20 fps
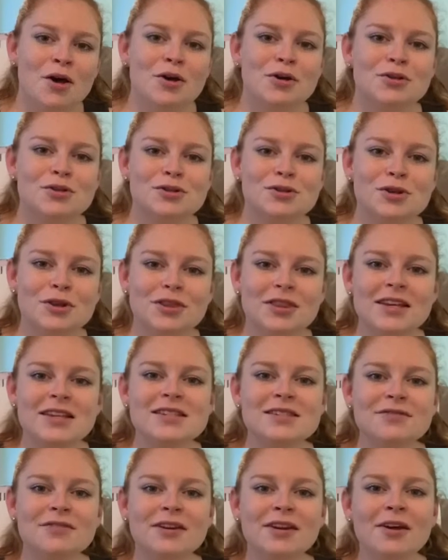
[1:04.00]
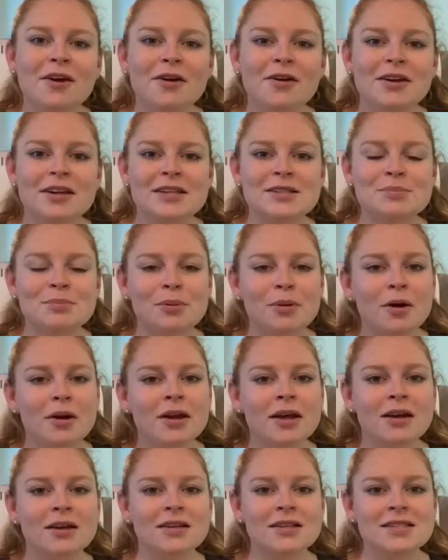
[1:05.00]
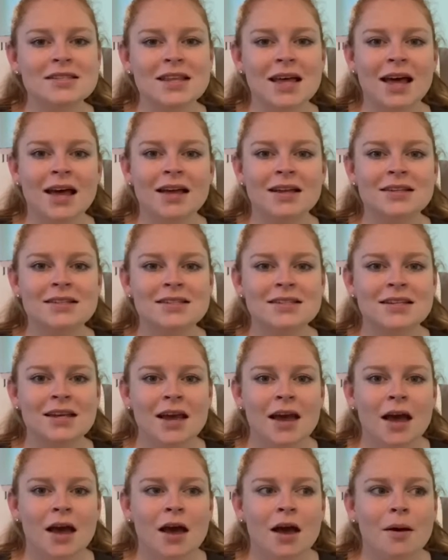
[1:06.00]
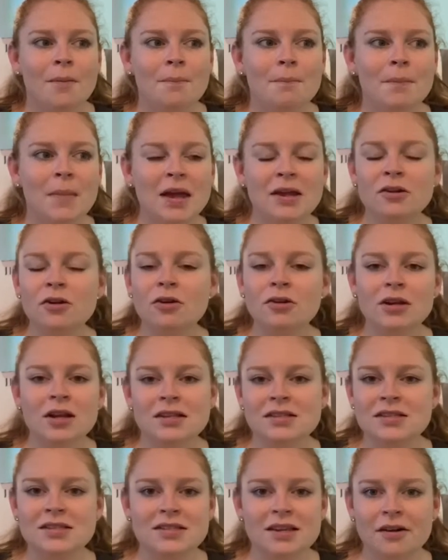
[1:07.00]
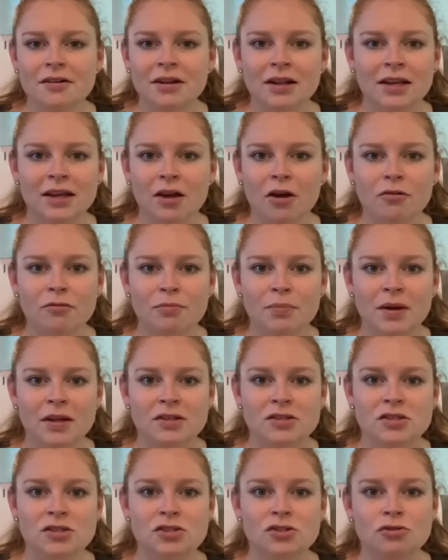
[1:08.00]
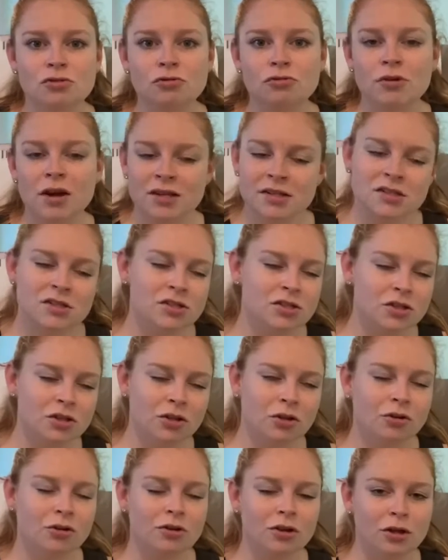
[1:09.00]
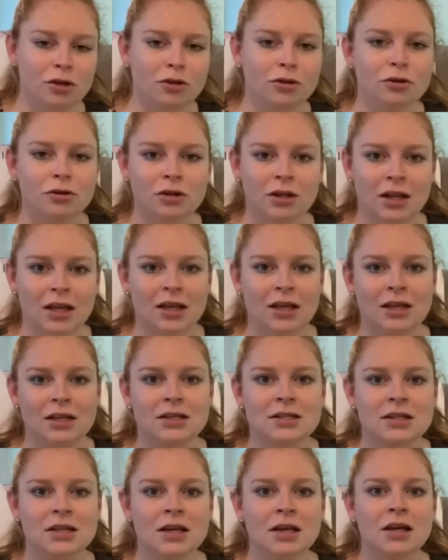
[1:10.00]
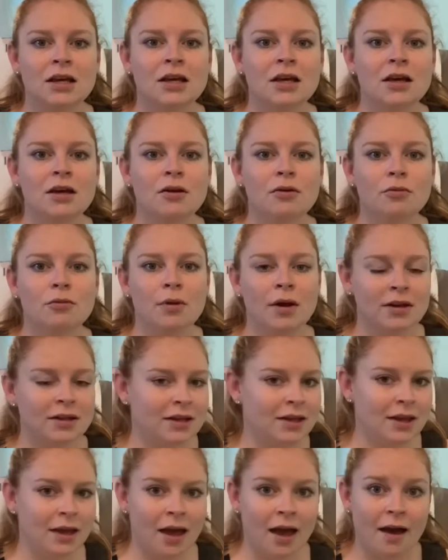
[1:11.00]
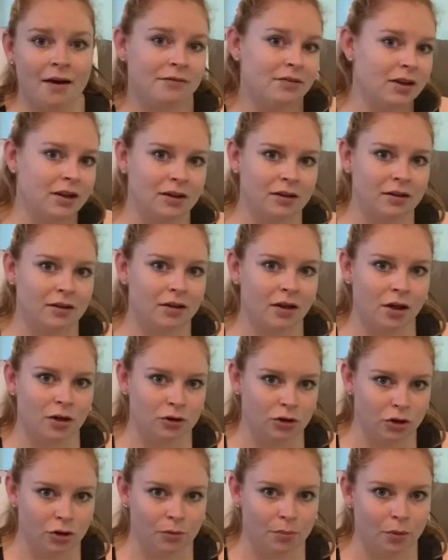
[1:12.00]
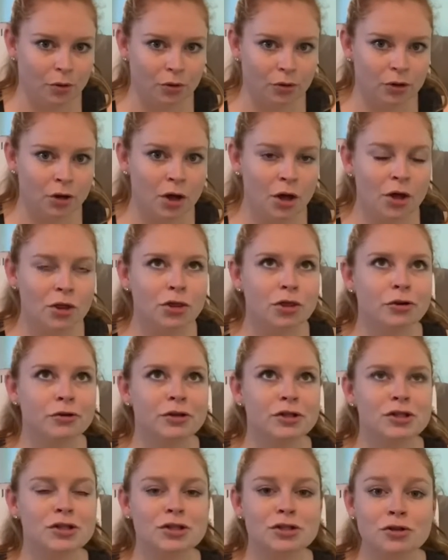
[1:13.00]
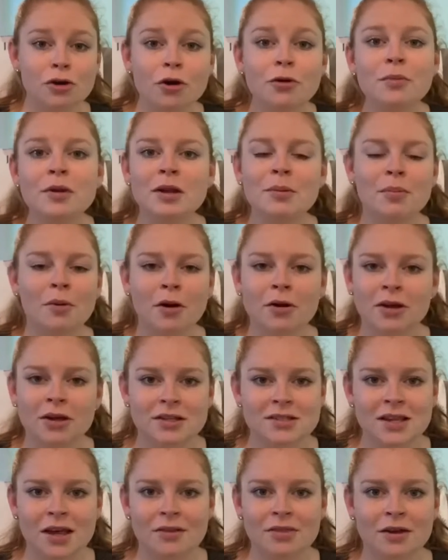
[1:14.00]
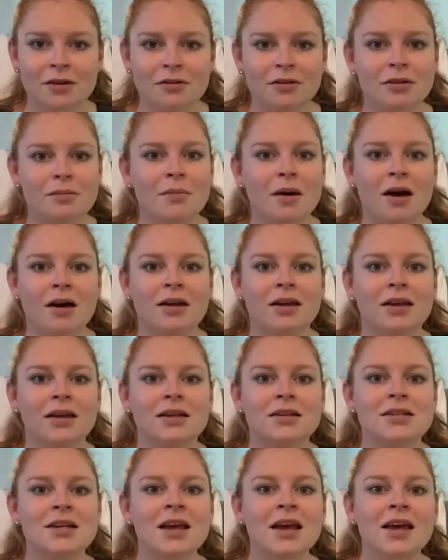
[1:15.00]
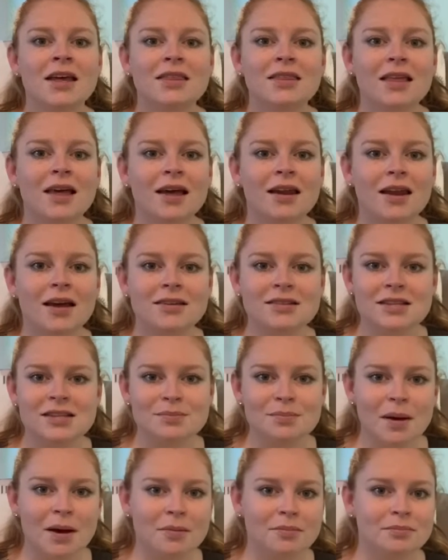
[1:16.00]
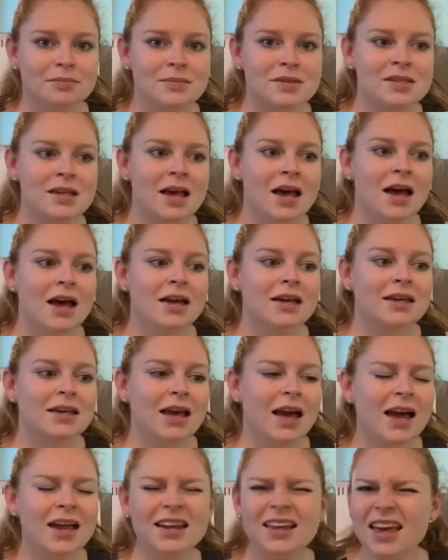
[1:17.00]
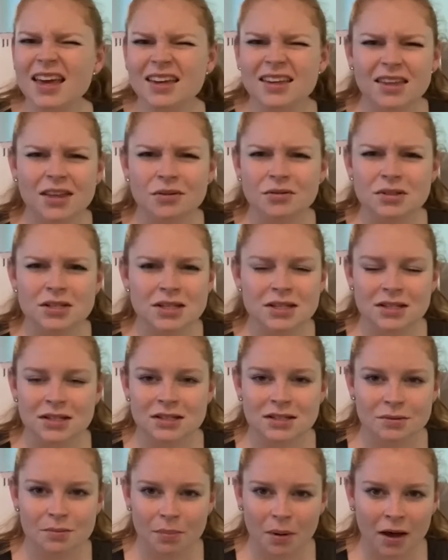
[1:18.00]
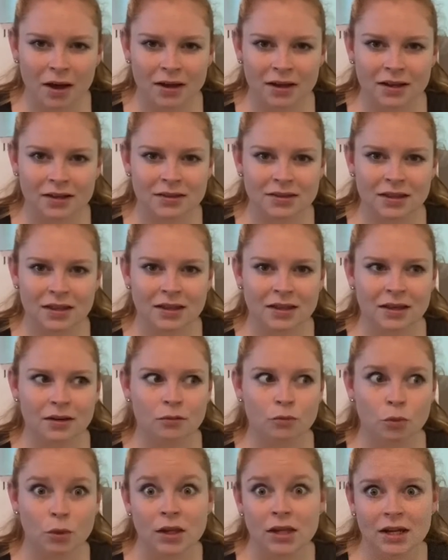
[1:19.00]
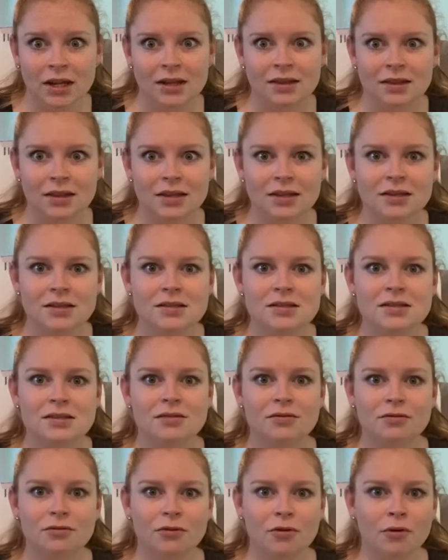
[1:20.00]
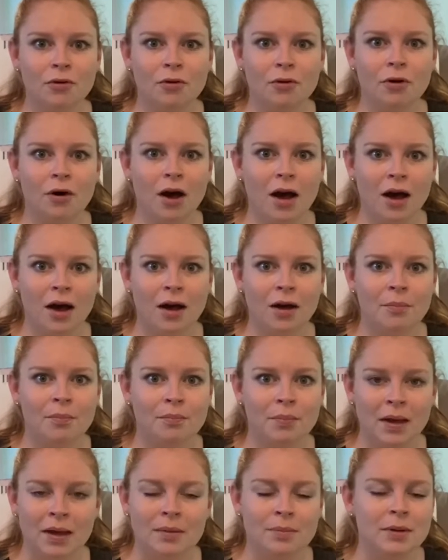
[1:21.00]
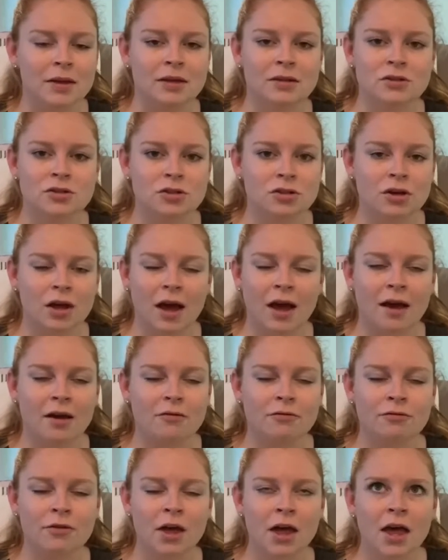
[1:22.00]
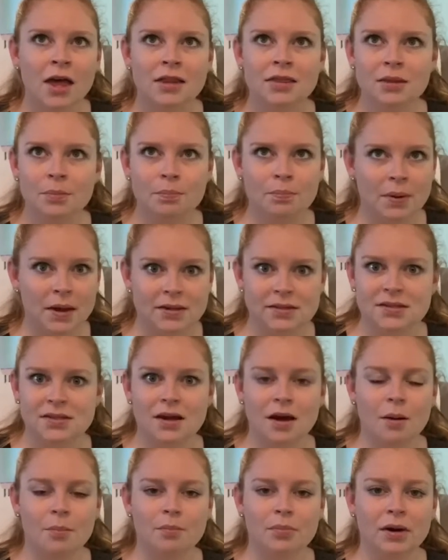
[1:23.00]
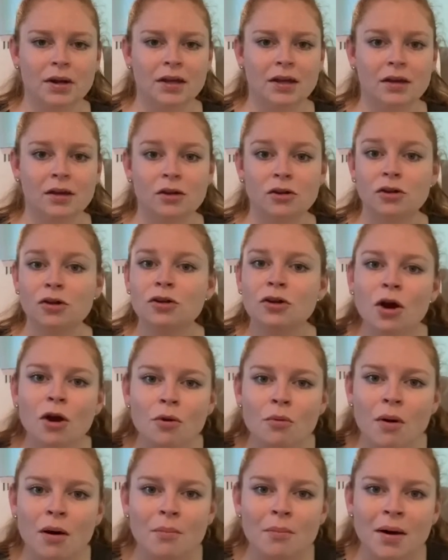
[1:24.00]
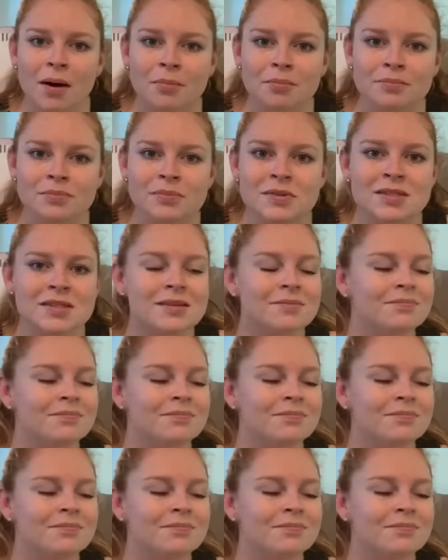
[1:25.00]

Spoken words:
So this video is products that may not necessarily have been stressed to you that you need when having a newborn. There are so many products out there on the market that us as mums kind of get guilted into buying, thinking we need this for our baby to have the best upbringing. And you know what, mums?